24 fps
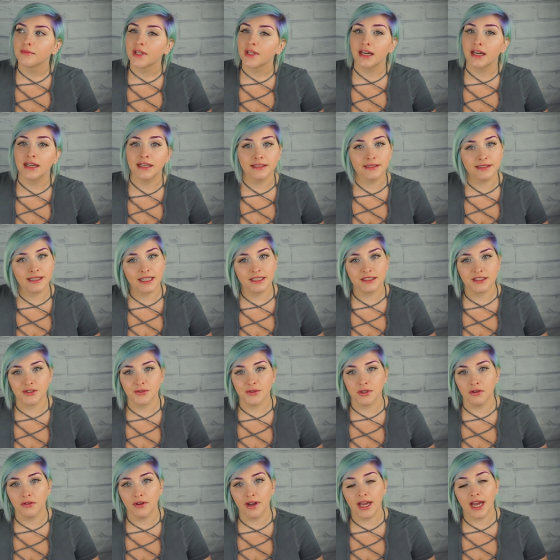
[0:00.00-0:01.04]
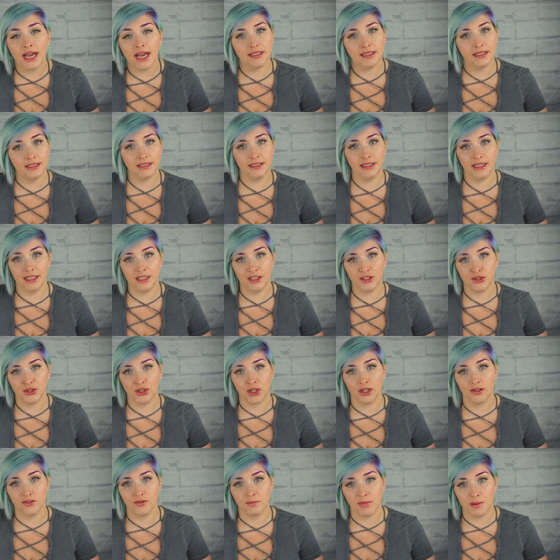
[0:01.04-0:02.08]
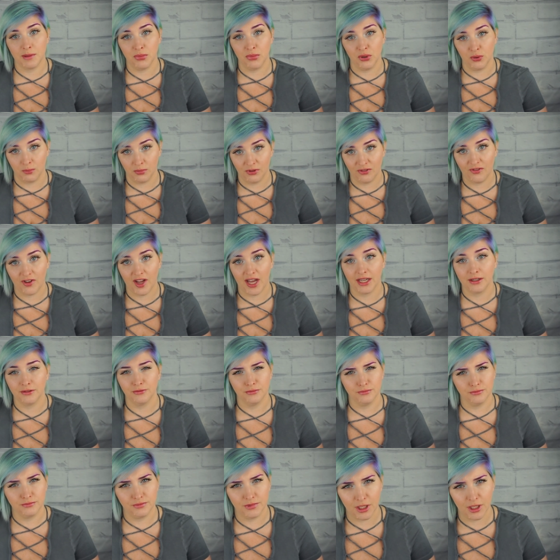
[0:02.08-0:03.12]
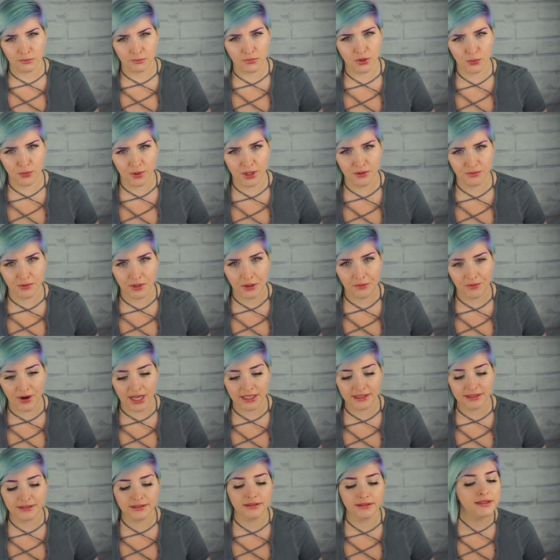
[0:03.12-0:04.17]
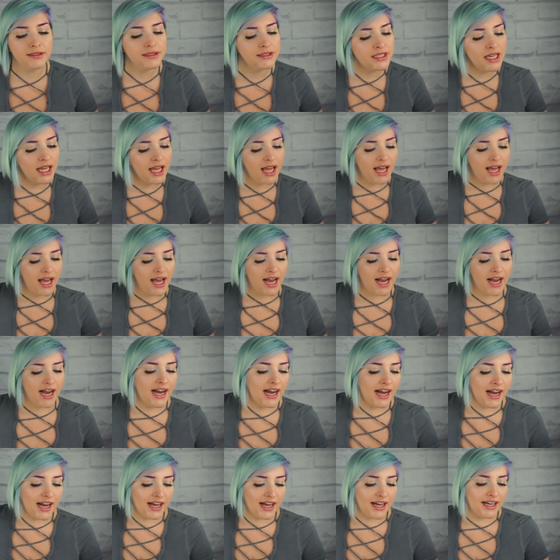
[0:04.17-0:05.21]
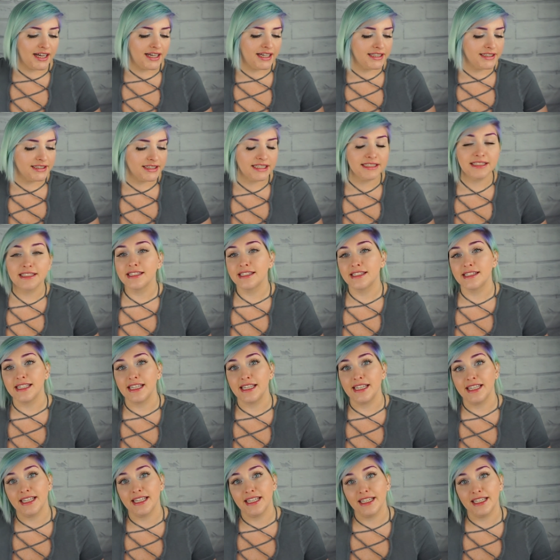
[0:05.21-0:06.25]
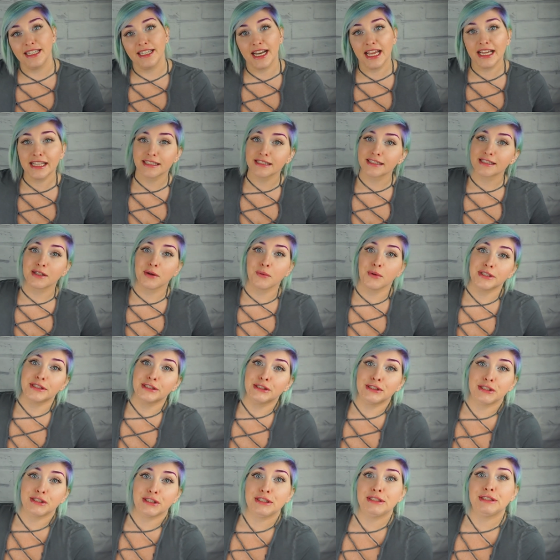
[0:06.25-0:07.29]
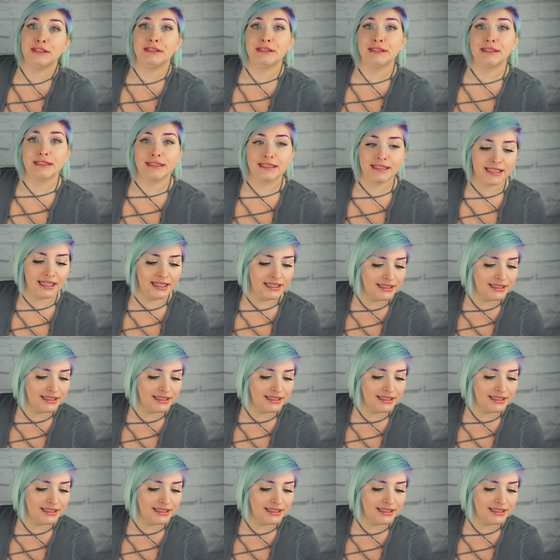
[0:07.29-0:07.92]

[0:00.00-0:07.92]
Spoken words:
I guess that's a regret. I didn't get a jar of my boob fat. Number 1 regret. Let's see, next questions.